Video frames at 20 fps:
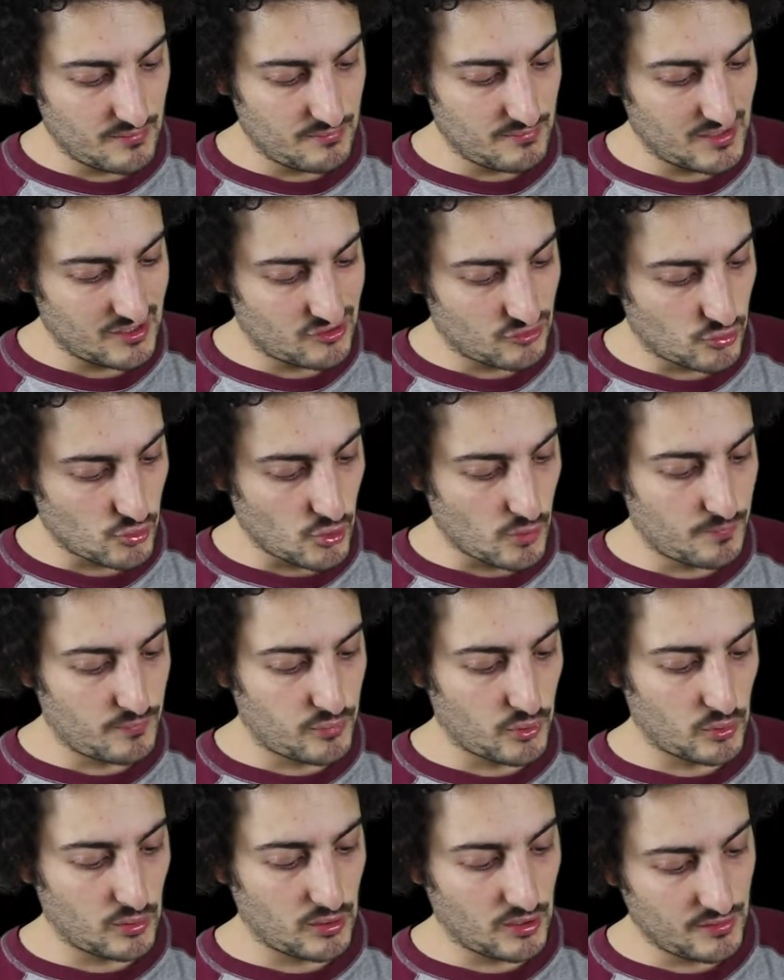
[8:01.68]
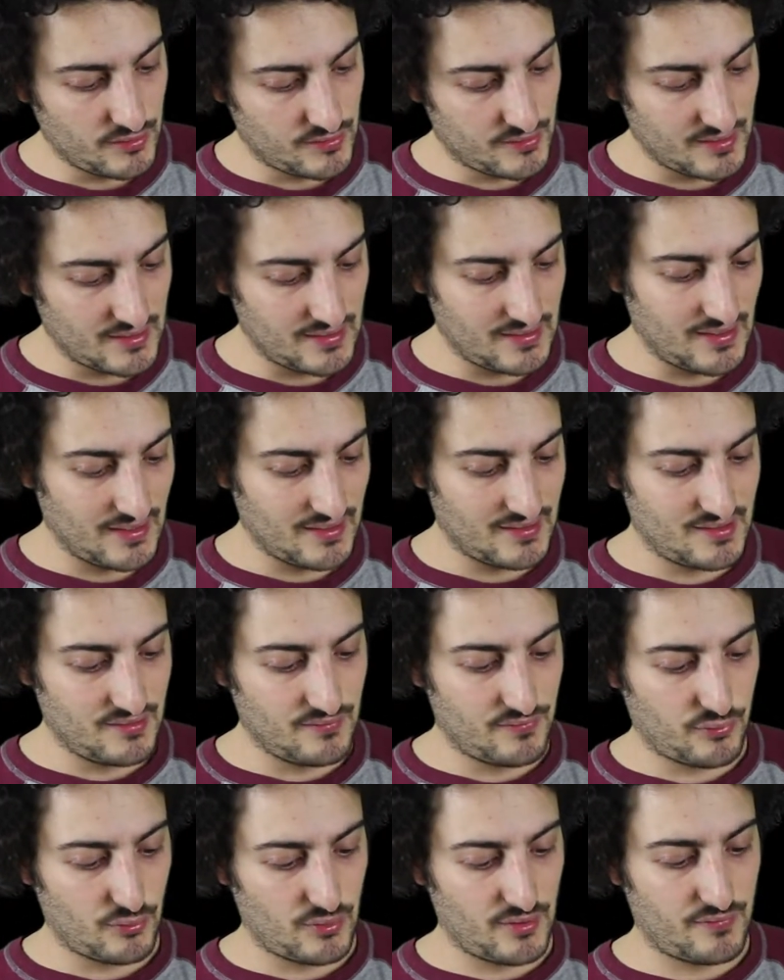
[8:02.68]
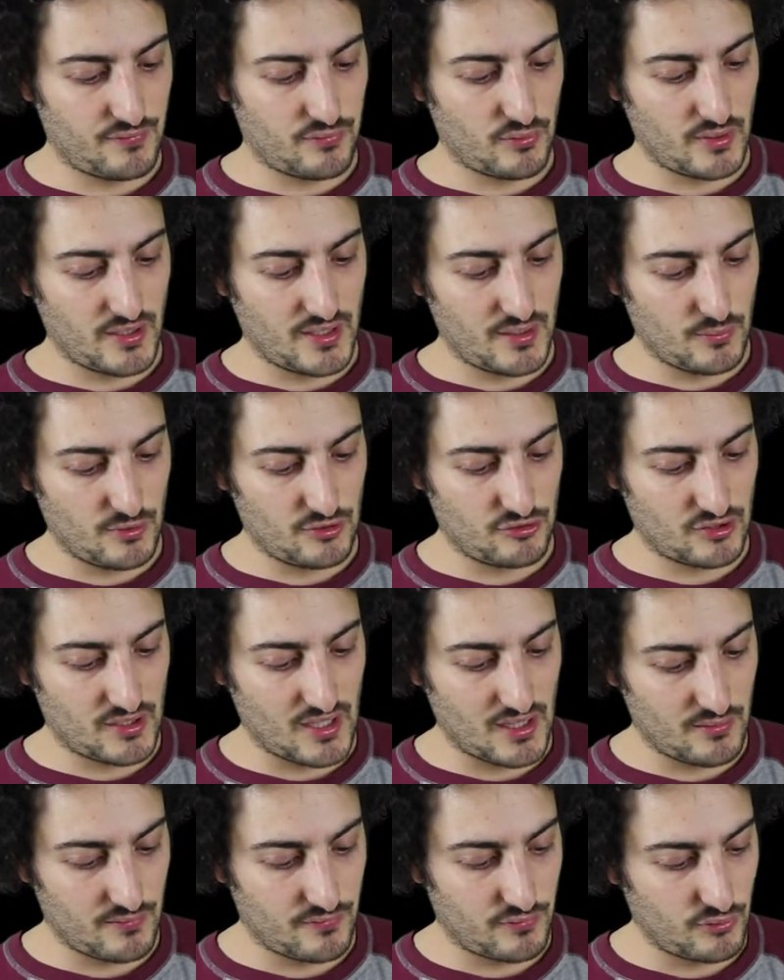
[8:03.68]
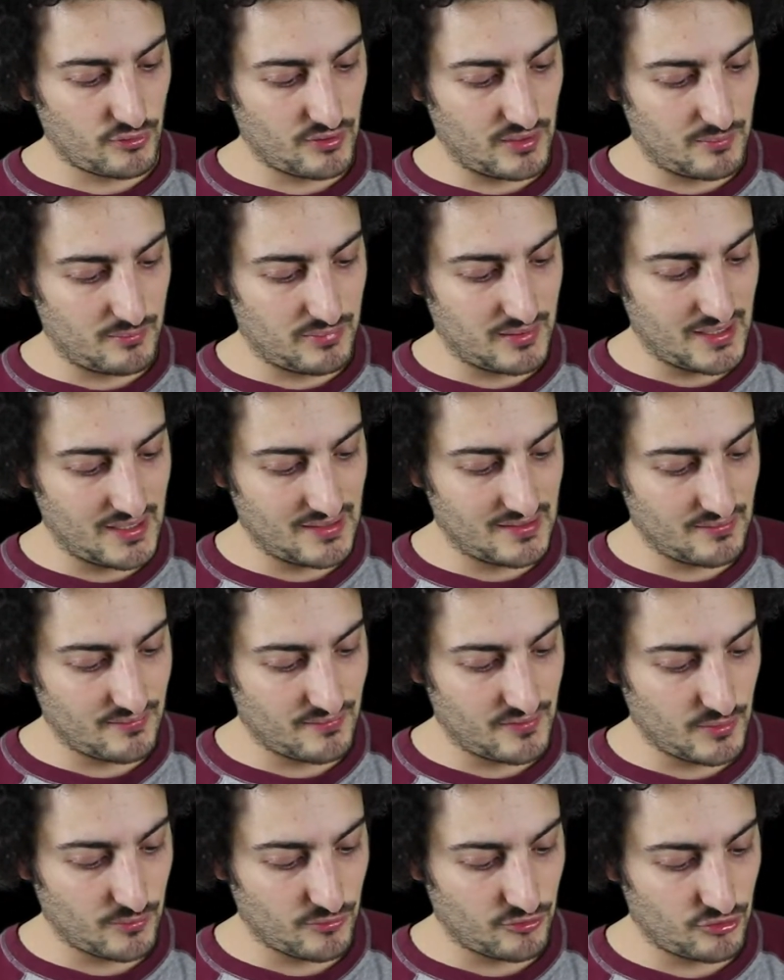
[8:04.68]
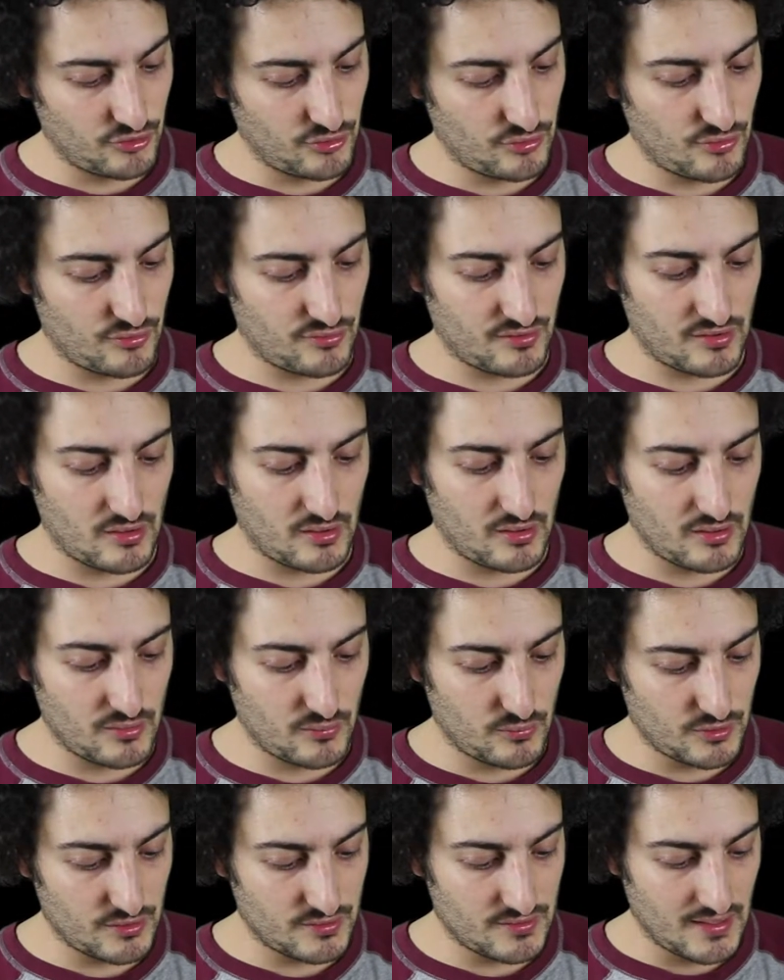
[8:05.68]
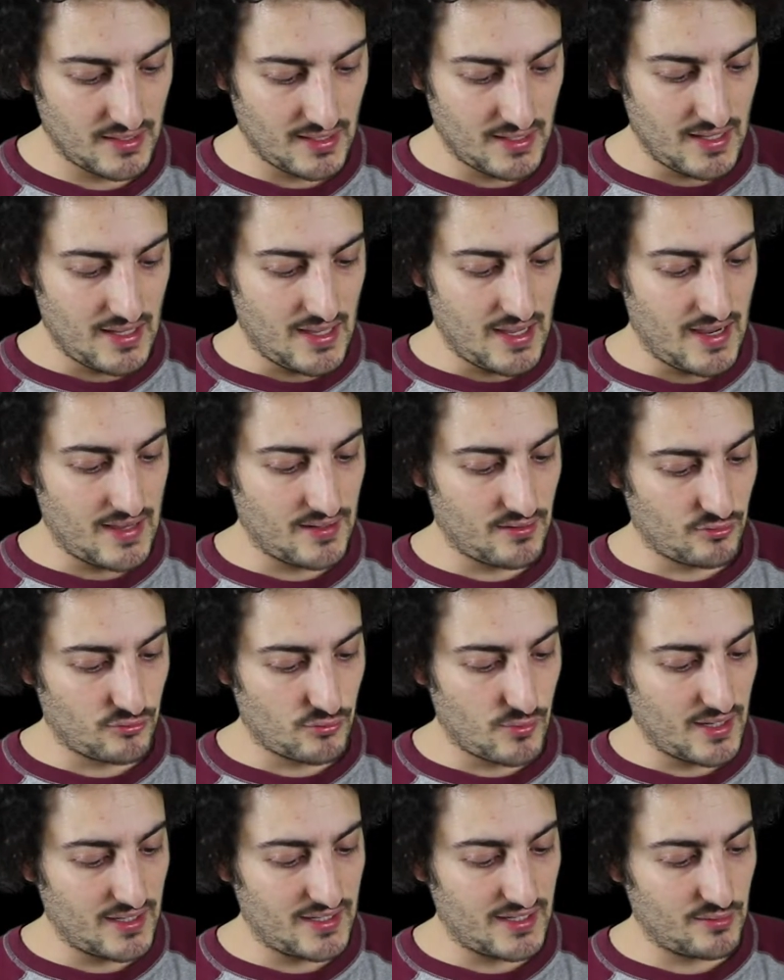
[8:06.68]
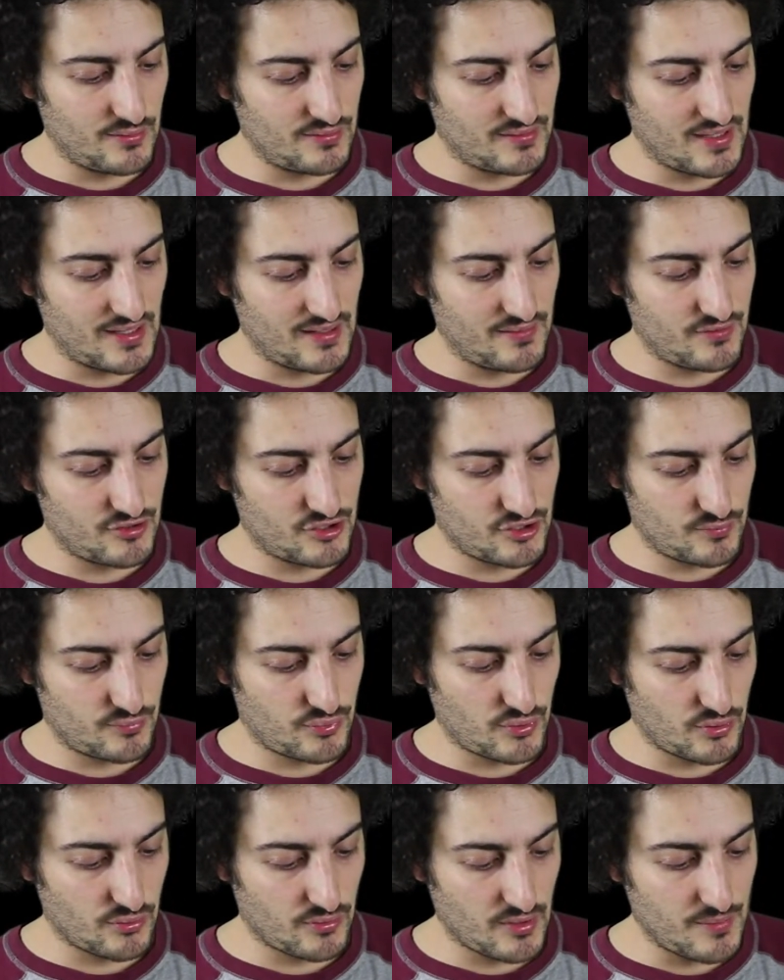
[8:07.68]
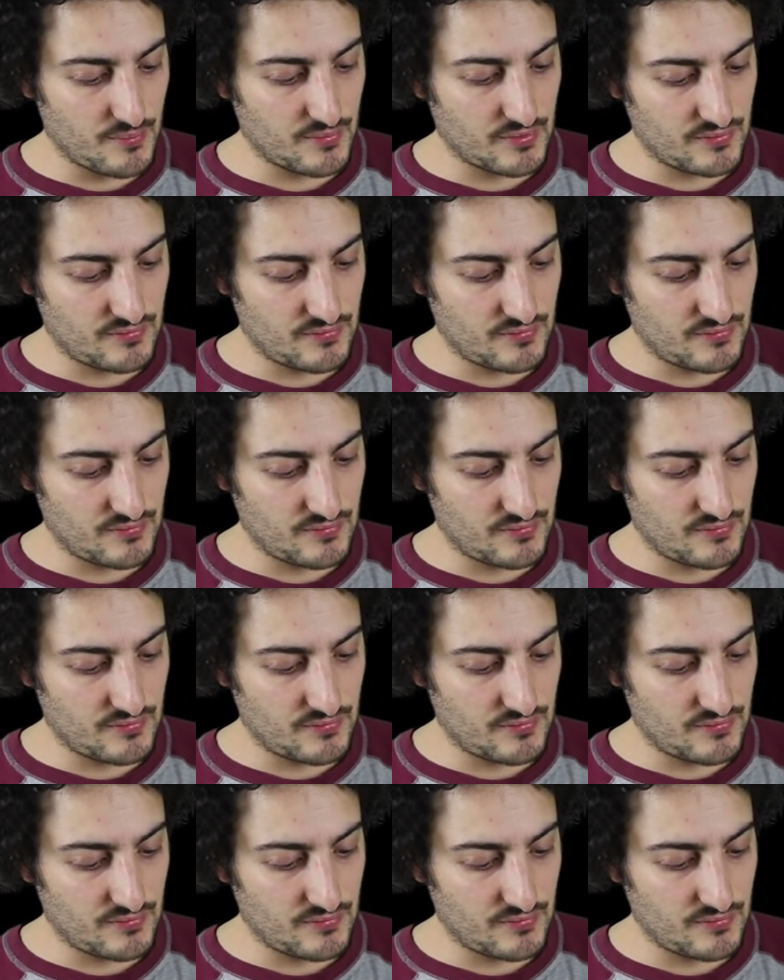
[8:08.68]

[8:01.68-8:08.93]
Mitropoulos. In 1944, he went to California and played in film studios in Hollywood and on radio and television programs.